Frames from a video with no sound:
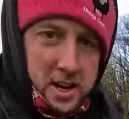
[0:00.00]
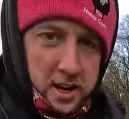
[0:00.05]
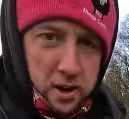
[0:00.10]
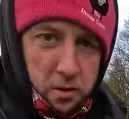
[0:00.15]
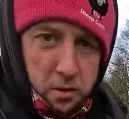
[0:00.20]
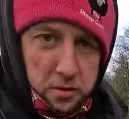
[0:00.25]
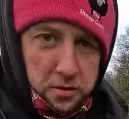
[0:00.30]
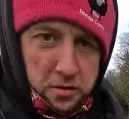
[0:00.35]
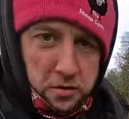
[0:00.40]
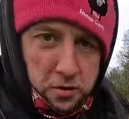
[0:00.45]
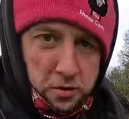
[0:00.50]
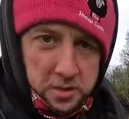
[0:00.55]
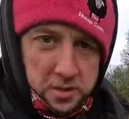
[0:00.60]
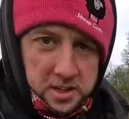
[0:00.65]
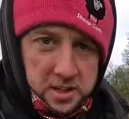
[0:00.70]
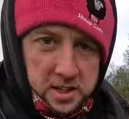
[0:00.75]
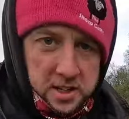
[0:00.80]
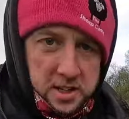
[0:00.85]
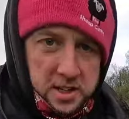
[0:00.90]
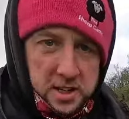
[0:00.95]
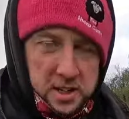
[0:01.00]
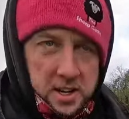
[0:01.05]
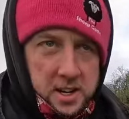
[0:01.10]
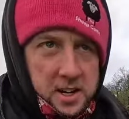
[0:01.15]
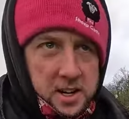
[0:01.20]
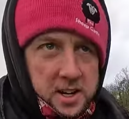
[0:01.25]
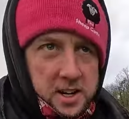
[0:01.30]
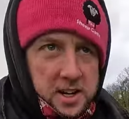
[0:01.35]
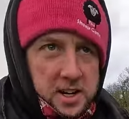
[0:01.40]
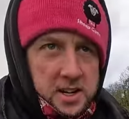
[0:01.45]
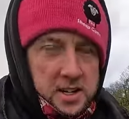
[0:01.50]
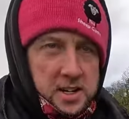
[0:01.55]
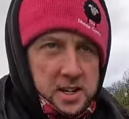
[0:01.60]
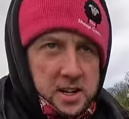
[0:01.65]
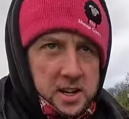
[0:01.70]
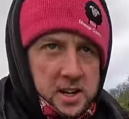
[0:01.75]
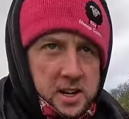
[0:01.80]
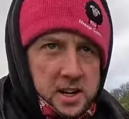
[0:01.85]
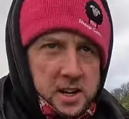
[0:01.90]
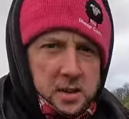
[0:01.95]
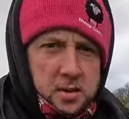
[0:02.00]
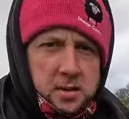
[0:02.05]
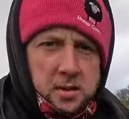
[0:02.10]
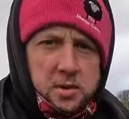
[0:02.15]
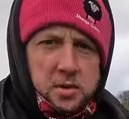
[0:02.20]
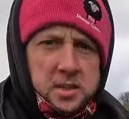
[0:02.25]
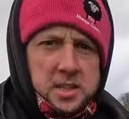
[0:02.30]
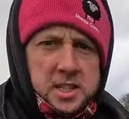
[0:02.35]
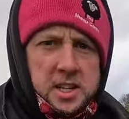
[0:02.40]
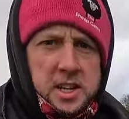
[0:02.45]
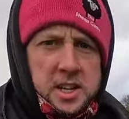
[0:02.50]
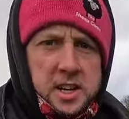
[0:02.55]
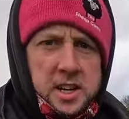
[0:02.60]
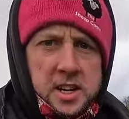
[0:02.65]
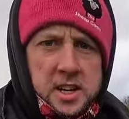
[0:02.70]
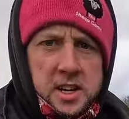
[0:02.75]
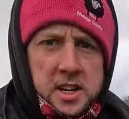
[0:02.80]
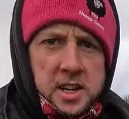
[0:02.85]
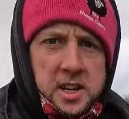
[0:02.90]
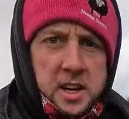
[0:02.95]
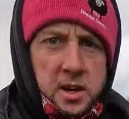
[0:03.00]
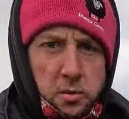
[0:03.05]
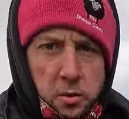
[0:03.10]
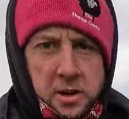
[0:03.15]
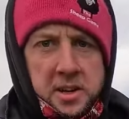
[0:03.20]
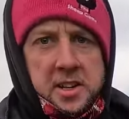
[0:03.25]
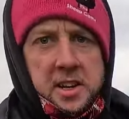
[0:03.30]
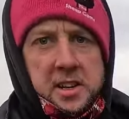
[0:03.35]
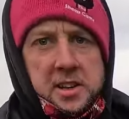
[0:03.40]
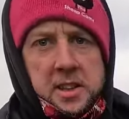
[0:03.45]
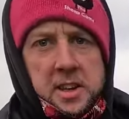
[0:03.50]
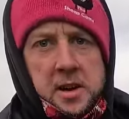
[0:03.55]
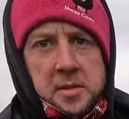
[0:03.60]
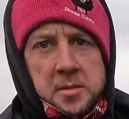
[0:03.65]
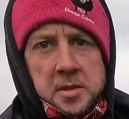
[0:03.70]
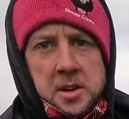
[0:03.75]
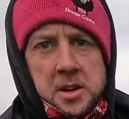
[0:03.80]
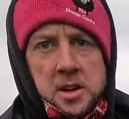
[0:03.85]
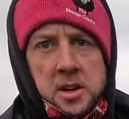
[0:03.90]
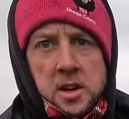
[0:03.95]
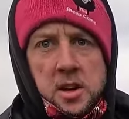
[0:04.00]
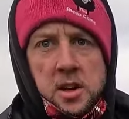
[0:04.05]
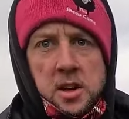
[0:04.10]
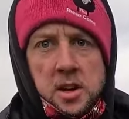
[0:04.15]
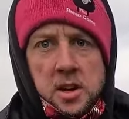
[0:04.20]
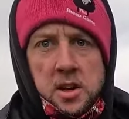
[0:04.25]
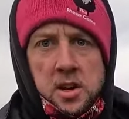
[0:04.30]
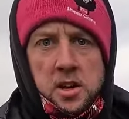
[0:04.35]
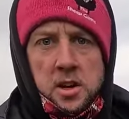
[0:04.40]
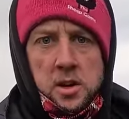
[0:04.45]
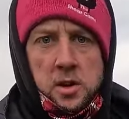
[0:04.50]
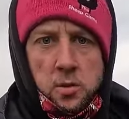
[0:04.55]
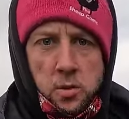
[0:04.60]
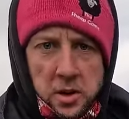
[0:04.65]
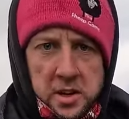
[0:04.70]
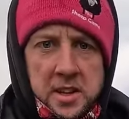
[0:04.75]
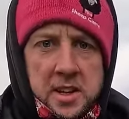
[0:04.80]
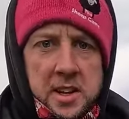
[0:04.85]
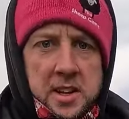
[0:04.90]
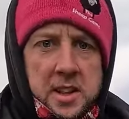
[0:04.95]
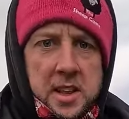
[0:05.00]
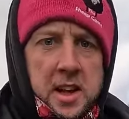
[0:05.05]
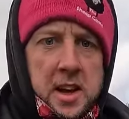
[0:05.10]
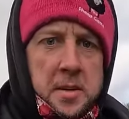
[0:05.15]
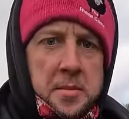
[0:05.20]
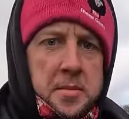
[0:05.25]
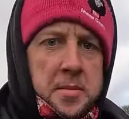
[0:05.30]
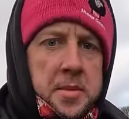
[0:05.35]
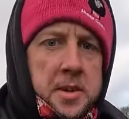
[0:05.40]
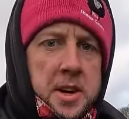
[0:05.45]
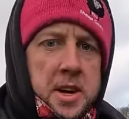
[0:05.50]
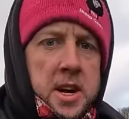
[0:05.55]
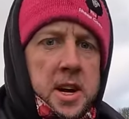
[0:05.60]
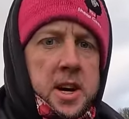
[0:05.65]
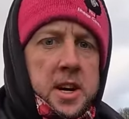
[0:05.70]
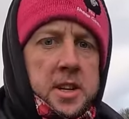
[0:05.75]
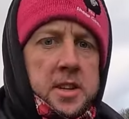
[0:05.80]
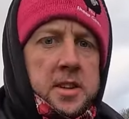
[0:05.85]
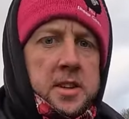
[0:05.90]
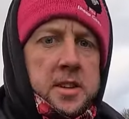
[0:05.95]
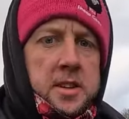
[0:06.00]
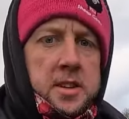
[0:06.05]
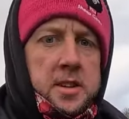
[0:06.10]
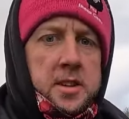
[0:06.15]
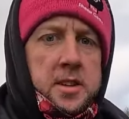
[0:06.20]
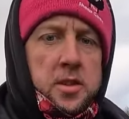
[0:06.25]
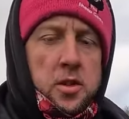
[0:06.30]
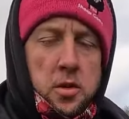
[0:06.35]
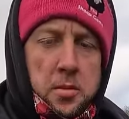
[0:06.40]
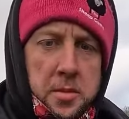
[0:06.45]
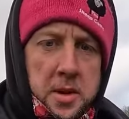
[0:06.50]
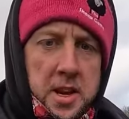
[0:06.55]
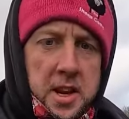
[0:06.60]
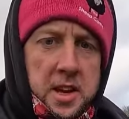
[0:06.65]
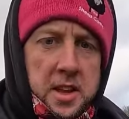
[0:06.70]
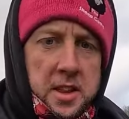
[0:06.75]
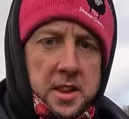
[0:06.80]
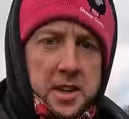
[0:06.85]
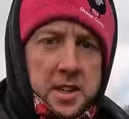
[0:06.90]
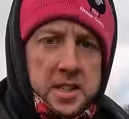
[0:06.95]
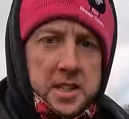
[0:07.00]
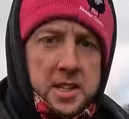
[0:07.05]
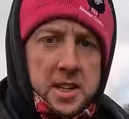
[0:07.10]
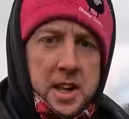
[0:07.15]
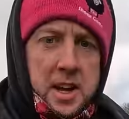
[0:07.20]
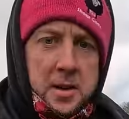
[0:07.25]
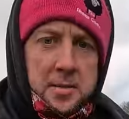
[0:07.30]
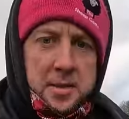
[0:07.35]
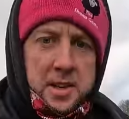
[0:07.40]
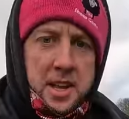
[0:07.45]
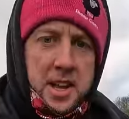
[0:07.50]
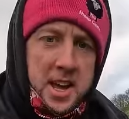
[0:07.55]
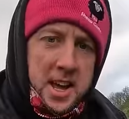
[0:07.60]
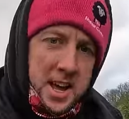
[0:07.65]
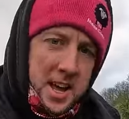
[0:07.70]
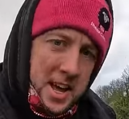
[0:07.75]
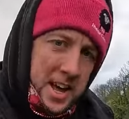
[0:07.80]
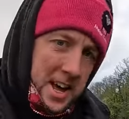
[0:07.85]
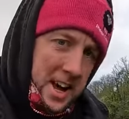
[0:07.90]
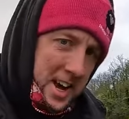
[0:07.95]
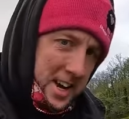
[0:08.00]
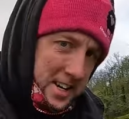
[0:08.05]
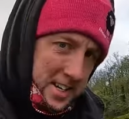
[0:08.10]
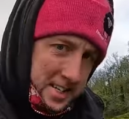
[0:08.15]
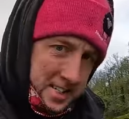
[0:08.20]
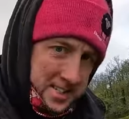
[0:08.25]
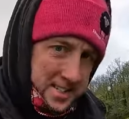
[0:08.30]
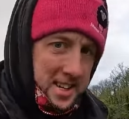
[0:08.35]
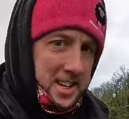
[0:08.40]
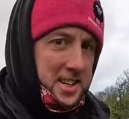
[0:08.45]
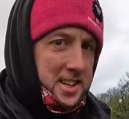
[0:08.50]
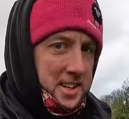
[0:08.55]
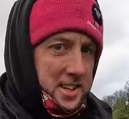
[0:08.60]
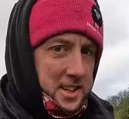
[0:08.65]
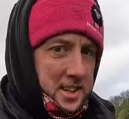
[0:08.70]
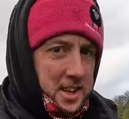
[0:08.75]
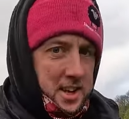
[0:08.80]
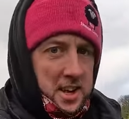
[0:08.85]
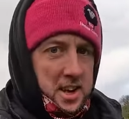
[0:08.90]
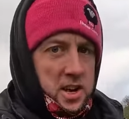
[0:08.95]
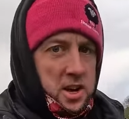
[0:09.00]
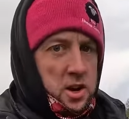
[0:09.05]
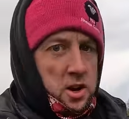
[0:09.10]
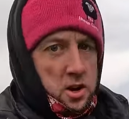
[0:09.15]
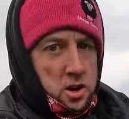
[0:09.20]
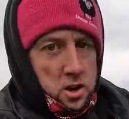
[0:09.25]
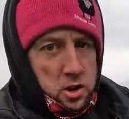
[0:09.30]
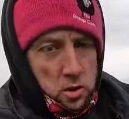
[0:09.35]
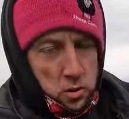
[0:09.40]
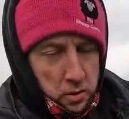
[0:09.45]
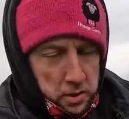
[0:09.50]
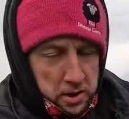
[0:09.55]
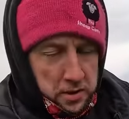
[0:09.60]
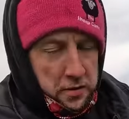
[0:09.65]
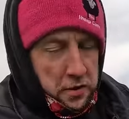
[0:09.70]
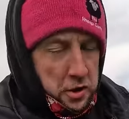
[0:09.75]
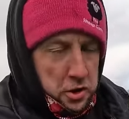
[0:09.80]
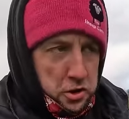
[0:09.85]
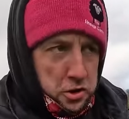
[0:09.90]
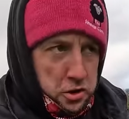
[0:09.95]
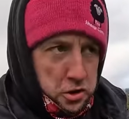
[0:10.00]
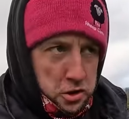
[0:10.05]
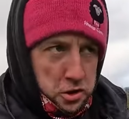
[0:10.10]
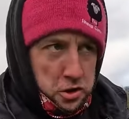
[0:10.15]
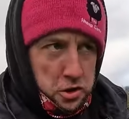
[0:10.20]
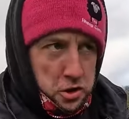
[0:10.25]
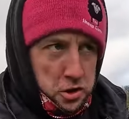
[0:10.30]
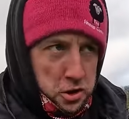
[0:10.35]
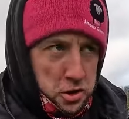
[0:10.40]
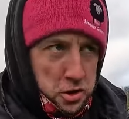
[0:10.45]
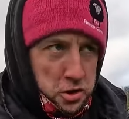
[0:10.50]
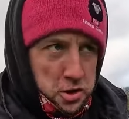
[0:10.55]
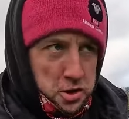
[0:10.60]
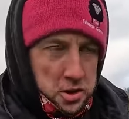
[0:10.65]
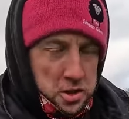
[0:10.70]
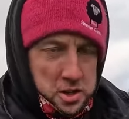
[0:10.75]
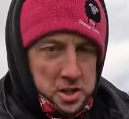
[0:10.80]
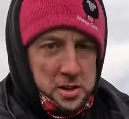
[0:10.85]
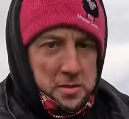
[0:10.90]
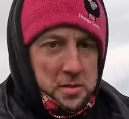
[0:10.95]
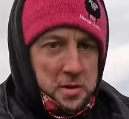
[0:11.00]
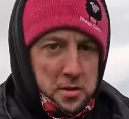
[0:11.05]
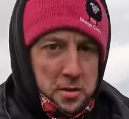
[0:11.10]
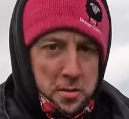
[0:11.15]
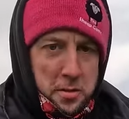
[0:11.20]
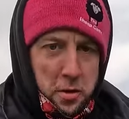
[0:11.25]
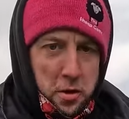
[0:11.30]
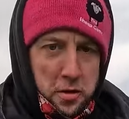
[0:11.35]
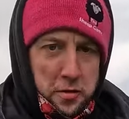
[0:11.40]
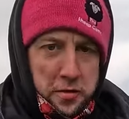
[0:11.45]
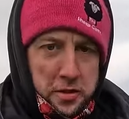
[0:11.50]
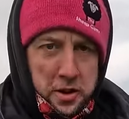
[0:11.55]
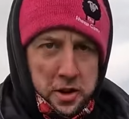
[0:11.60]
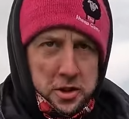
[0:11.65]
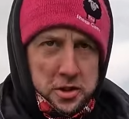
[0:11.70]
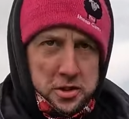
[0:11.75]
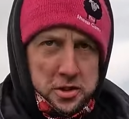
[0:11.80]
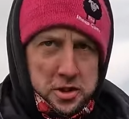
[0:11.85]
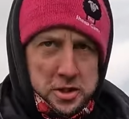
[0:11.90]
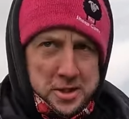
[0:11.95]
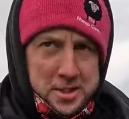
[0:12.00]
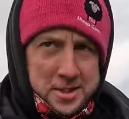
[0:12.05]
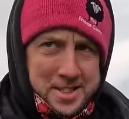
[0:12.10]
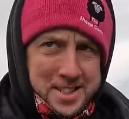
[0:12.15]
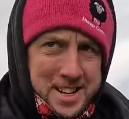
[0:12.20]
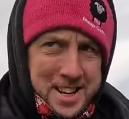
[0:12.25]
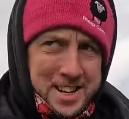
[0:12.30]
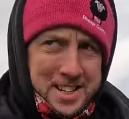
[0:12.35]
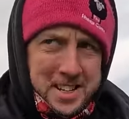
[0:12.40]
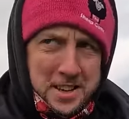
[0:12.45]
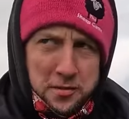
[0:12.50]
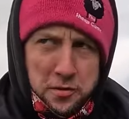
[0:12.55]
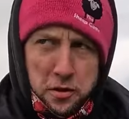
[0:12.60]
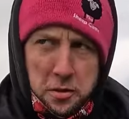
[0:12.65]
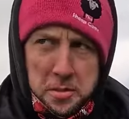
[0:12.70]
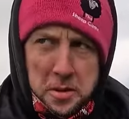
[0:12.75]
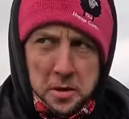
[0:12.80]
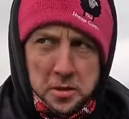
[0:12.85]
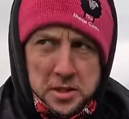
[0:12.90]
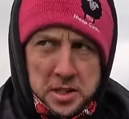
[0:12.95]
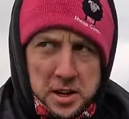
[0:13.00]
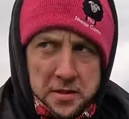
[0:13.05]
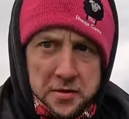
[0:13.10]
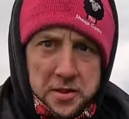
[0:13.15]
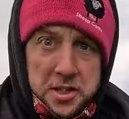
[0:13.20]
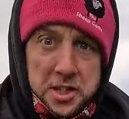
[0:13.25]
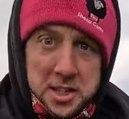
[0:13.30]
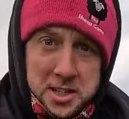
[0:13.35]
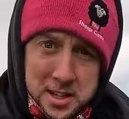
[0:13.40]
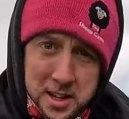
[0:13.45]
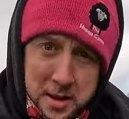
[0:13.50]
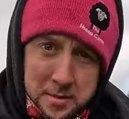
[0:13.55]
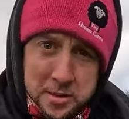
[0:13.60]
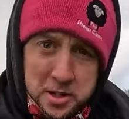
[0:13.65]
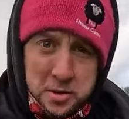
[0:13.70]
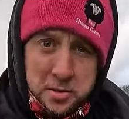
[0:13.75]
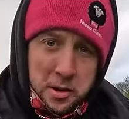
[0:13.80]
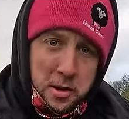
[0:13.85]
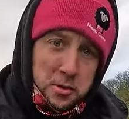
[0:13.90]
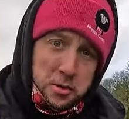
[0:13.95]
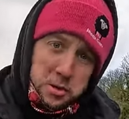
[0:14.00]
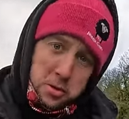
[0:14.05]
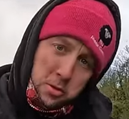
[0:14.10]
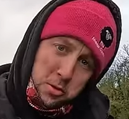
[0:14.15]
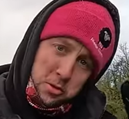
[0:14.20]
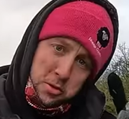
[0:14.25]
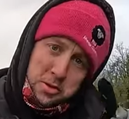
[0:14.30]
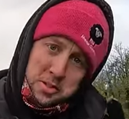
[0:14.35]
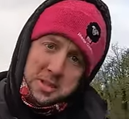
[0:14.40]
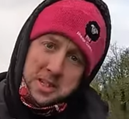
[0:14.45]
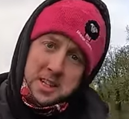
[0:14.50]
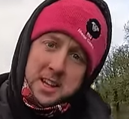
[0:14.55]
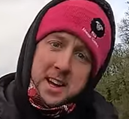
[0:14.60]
Owen phoned, he had... What do you want to say again? He had one dead lamb. One dead lamb and not many other things had lambed. And excitingly, one of our new sheep that we bought for £184 average has lambed as well. So we'll go and see